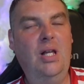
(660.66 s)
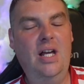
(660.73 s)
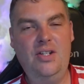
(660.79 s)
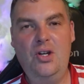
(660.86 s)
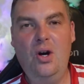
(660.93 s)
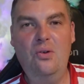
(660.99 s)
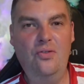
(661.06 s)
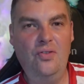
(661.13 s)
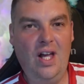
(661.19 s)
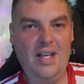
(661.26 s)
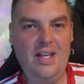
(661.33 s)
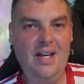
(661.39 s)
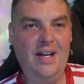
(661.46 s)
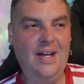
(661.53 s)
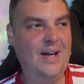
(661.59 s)
golf like
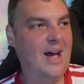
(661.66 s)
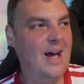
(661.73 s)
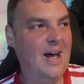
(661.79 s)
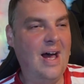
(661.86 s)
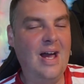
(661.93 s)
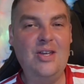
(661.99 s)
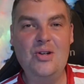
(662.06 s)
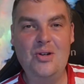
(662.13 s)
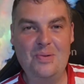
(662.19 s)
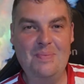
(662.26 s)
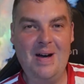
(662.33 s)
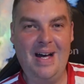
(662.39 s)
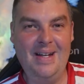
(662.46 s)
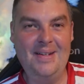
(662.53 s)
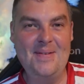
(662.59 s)
a young
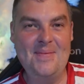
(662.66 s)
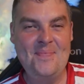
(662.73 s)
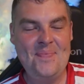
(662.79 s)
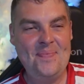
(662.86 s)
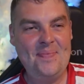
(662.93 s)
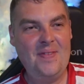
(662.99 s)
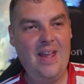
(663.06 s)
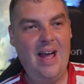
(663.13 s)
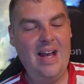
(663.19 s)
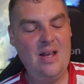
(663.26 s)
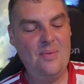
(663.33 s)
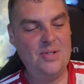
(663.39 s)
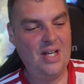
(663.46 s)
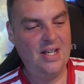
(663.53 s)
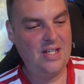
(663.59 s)
man. And he
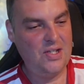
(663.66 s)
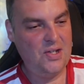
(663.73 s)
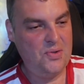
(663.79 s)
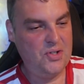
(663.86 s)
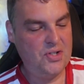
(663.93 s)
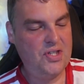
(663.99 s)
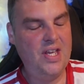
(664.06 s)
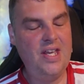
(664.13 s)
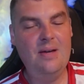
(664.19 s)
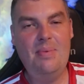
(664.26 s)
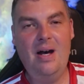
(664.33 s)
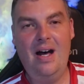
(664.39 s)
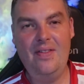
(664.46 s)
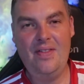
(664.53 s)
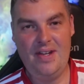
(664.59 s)
was like, you just think
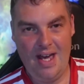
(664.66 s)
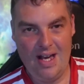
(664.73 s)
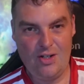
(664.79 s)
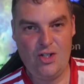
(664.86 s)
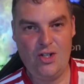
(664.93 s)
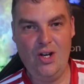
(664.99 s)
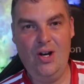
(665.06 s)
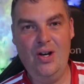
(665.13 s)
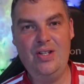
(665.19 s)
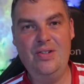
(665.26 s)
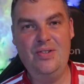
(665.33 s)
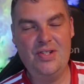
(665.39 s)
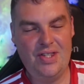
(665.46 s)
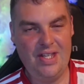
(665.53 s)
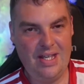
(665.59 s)
about the next shot. You
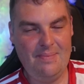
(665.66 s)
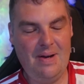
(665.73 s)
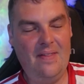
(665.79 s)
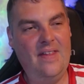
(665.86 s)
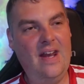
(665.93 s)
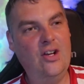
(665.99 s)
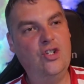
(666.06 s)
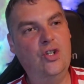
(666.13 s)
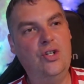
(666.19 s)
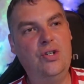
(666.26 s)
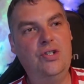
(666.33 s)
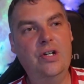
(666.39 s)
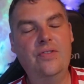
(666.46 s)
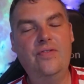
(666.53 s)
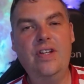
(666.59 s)
just think about the next shot. You
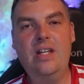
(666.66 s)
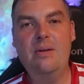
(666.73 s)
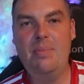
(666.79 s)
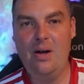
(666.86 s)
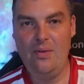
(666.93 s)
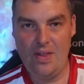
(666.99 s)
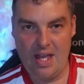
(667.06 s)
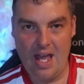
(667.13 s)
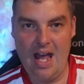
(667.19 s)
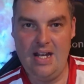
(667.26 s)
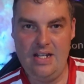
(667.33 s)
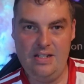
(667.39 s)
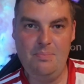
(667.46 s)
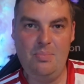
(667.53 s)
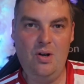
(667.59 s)
don't think about the
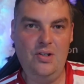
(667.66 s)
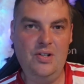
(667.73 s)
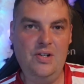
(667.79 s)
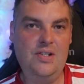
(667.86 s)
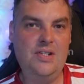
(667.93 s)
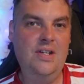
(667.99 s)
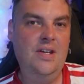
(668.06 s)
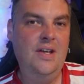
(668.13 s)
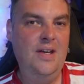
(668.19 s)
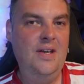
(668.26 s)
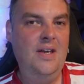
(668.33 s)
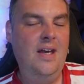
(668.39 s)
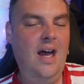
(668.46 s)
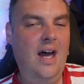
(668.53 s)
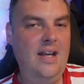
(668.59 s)
end product.
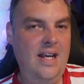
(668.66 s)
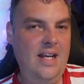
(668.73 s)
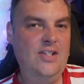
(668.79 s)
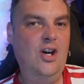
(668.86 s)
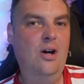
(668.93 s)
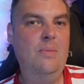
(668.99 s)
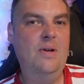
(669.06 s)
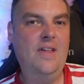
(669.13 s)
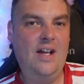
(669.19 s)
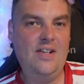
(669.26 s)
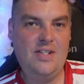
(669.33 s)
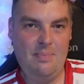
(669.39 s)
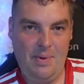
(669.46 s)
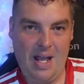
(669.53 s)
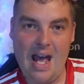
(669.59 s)
And he told me that to
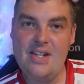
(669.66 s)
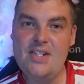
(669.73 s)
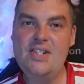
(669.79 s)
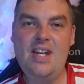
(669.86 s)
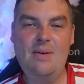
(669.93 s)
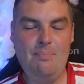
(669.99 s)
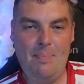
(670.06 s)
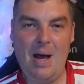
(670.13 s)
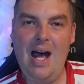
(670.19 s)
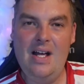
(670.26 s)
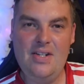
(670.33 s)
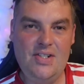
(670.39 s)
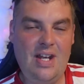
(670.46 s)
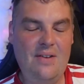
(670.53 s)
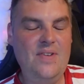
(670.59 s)
get
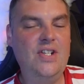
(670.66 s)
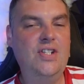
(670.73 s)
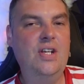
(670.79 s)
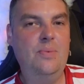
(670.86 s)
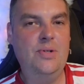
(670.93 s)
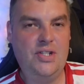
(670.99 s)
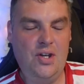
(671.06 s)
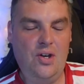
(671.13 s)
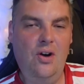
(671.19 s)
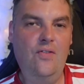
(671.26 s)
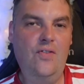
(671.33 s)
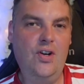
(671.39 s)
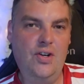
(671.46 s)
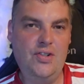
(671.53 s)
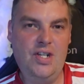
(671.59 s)
past 70 was the golf
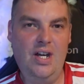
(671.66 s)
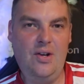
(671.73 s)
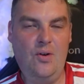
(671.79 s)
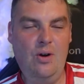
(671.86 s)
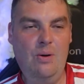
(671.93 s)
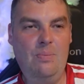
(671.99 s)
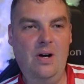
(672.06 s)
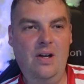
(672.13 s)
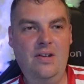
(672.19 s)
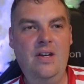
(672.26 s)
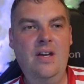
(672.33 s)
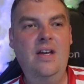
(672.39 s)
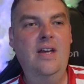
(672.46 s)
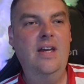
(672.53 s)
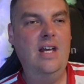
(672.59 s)
course I grew up on.
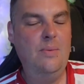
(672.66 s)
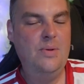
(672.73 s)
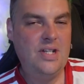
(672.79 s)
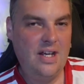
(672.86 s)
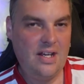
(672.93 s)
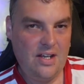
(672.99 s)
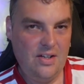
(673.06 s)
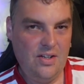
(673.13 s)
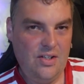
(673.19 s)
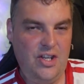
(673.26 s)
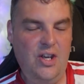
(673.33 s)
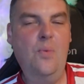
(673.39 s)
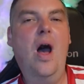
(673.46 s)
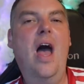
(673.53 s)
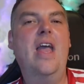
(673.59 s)
He was like,
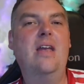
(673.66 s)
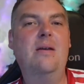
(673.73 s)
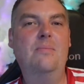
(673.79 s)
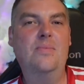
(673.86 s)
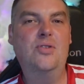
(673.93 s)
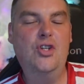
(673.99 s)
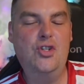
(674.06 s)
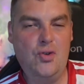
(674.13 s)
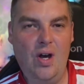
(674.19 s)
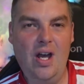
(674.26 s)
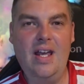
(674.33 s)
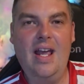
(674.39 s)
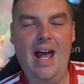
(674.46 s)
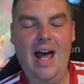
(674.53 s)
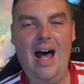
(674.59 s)
you aim to try and
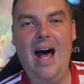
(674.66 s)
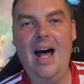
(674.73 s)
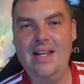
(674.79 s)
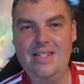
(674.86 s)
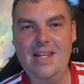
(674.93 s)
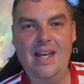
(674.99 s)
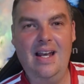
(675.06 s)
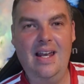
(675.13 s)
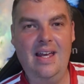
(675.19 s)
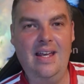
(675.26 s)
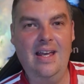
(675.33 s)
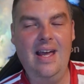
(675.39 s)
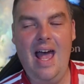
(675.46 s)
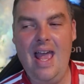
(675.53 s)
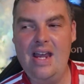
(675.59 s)
get, ideally,
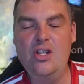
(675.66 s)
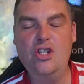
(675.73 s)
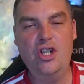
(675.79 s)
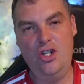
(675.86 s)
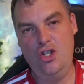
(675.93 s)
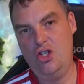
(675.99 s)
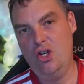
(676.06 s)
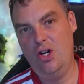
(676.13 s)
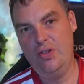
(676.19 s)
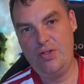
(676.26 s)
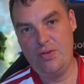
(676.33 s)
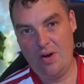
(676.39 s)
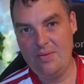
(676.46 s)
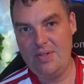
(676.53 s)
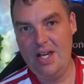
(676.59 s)
18 shots
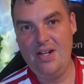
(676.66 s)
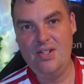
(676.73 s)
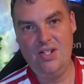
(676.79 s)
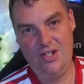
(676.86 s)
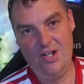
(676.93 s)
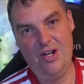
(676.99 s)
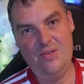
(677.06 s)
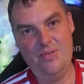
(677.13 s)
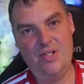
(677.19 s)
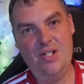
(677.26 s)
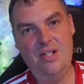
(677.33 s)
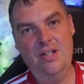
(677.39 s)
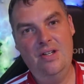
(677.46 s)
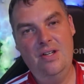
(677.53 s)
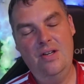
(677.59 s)
around 18 holes.
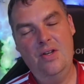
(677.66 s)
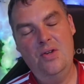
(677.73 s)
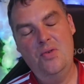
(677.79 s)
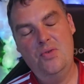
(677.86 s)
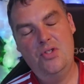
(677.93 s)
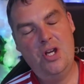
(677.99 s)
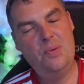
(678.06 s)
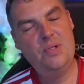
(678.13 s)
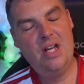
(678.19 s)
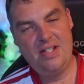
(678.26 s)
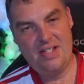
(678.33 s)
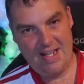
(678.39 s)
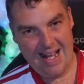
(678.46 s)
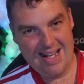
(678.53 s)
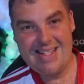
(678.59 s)
So he was like, to
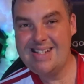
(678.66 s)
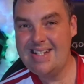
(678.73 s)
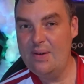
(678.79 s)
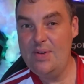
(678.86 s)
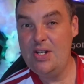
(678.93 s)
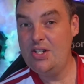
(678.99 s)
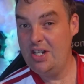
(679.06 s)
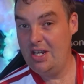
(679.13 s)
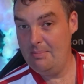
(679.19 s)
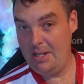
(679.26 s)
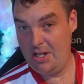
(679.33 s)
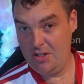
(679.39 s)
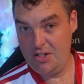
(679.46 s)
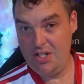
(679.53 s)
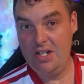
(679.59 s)
get 70 and be
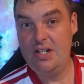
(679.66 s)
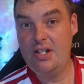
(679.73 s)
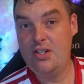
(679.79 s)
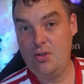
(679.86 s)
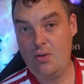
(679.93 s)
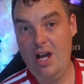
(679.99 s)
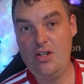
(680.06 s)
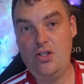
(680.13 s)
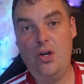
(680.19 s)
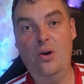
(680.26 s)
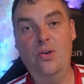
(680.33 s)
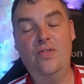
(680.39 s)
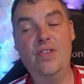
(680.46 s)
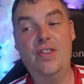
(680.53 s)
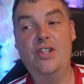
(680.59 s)
considered a scratch
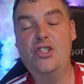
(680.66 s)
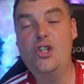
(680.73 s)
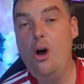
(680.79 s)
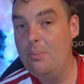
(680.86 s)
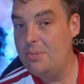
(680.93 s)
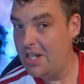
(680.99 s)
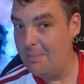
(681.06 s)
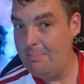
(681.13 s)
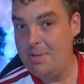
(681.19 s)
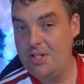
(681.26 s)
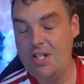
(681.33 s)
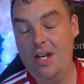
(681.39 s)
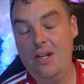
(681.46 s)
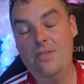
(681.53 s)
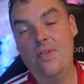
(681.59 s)
golfer, the top
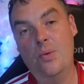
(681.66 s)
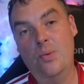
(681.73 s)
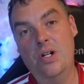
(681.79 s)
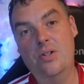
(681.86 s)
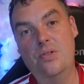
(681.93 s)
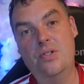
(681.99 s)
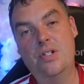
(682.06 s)
10% of the world,